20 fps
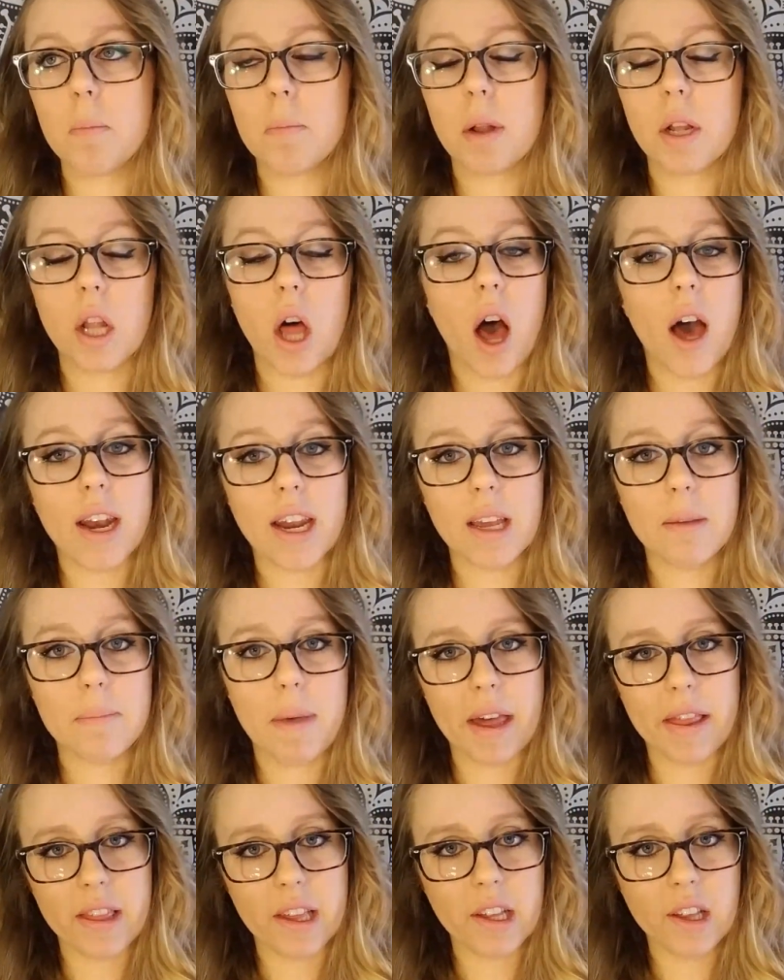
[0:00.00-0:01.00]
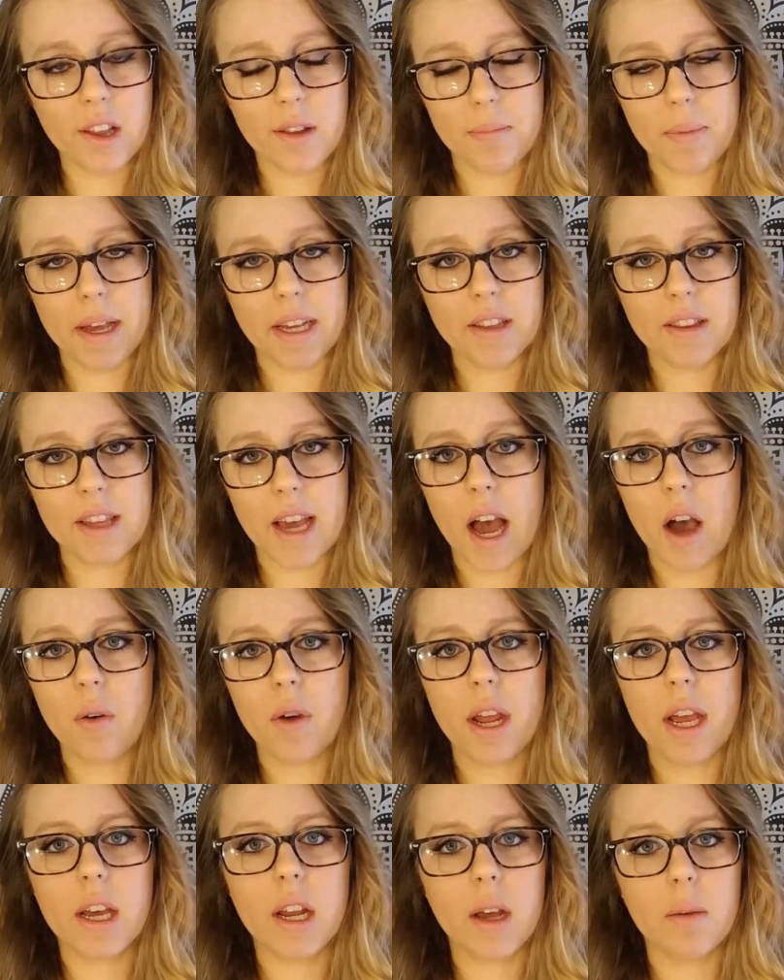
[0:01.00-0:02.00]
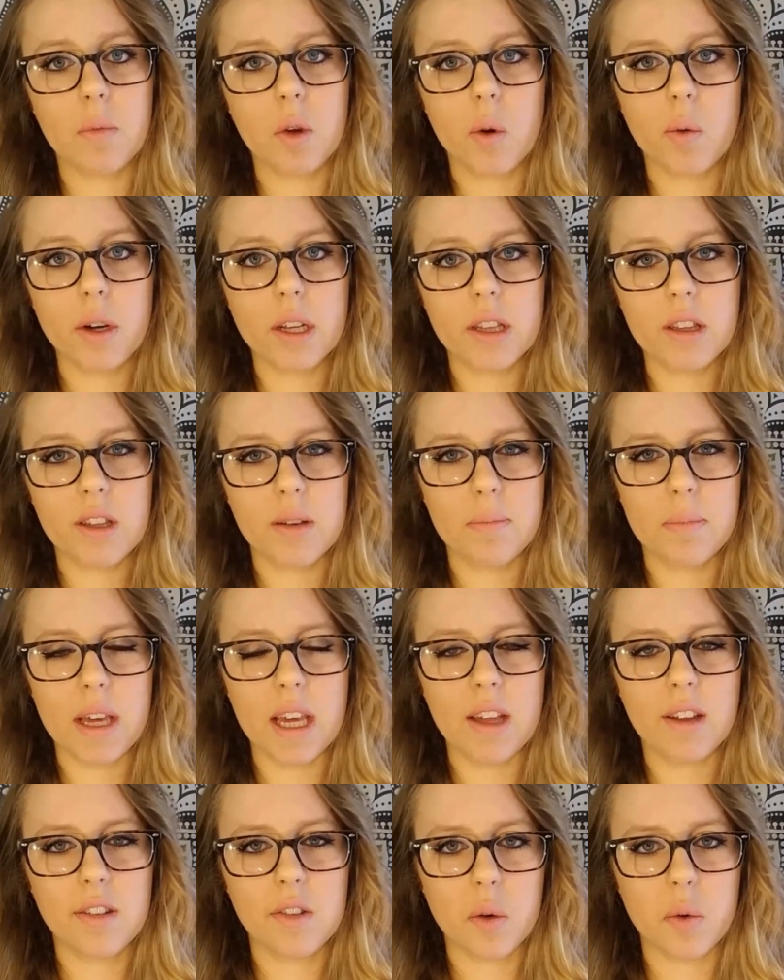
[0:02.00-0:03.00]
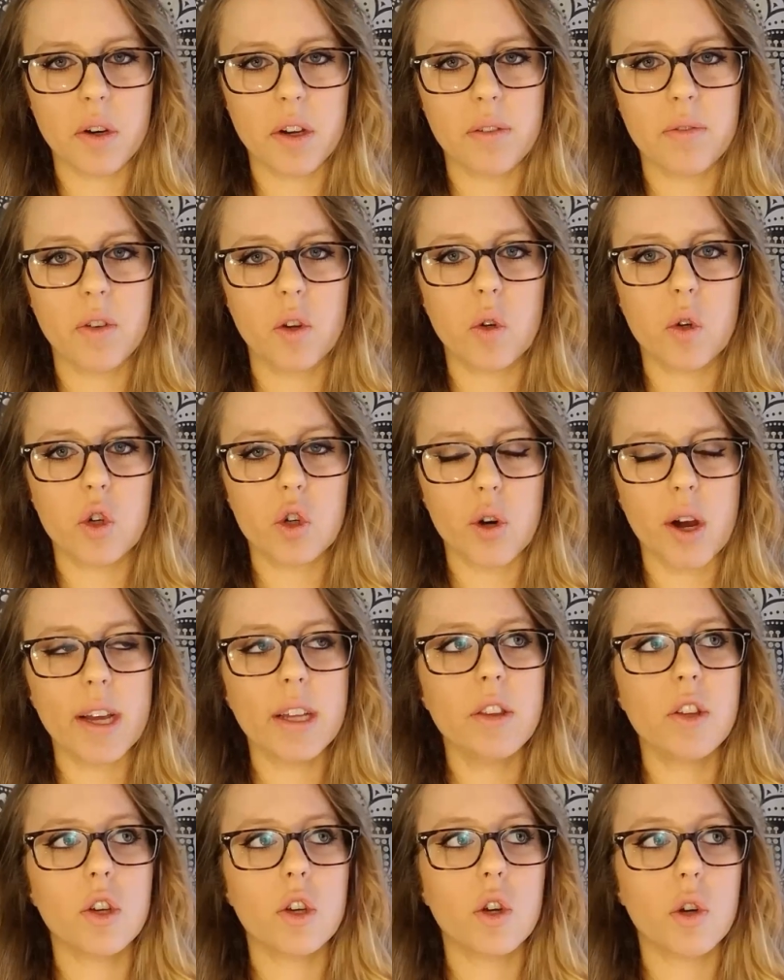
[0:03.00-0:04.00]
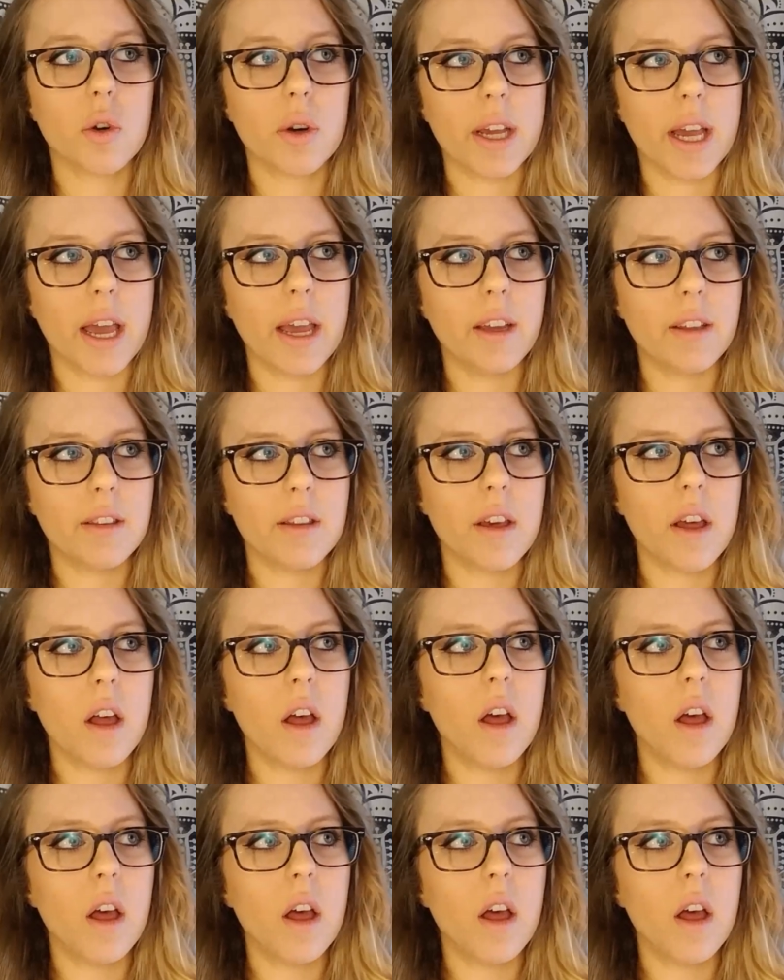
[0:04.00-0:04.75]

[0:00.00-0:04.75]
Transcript: plotting methods picked out, and I'm going to be sort of trying to create